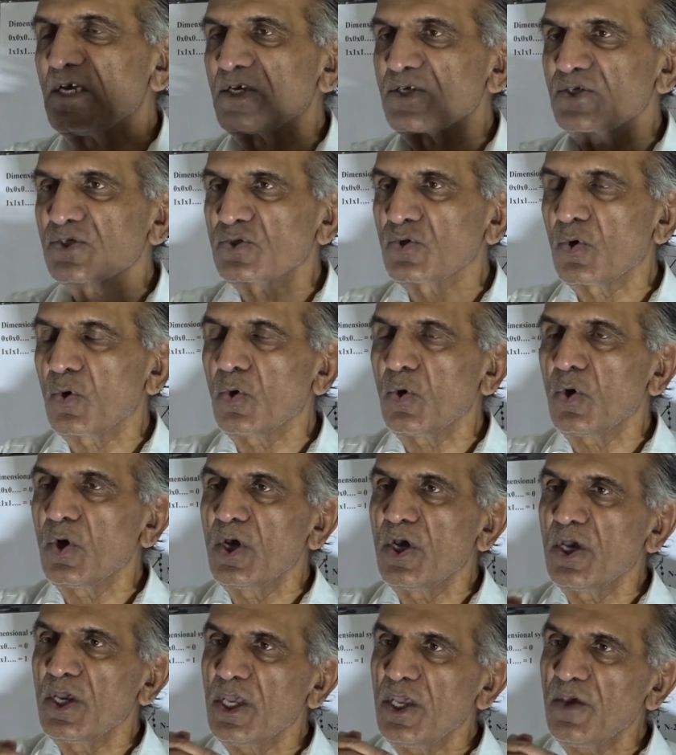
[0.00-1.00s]
So
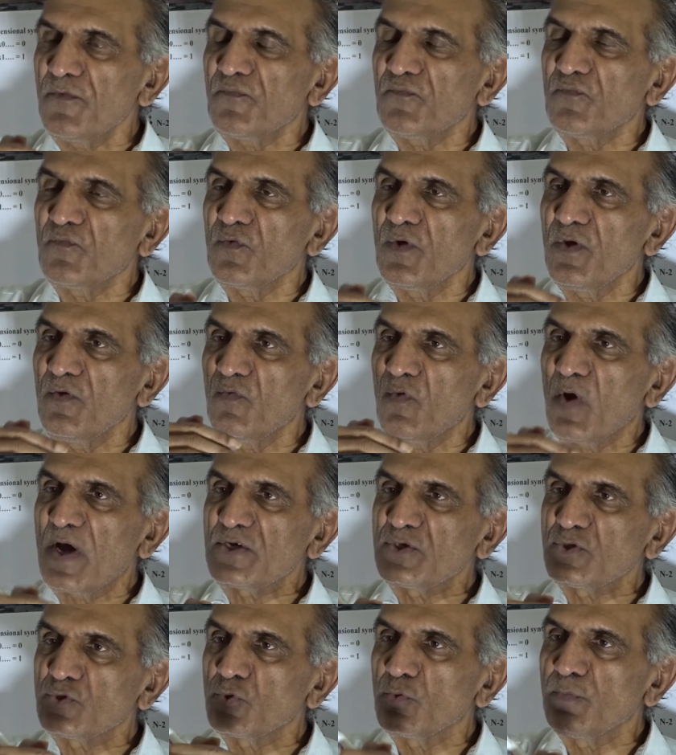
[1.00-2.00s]
if we
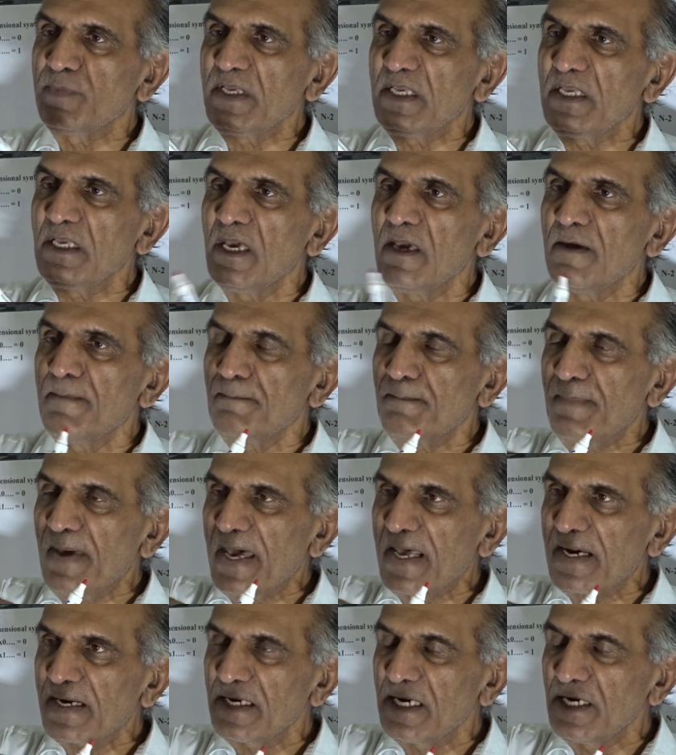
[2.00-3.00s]
want to be
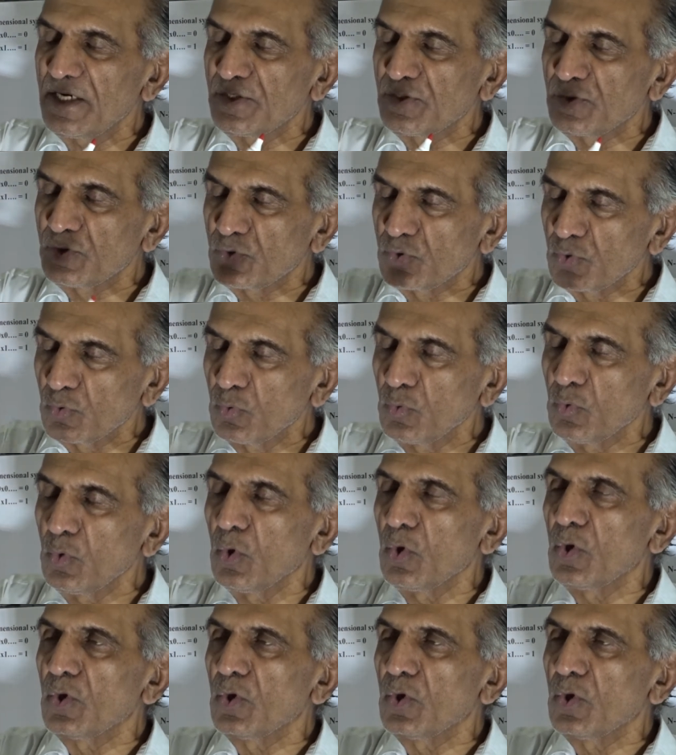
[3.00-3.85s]
parallel to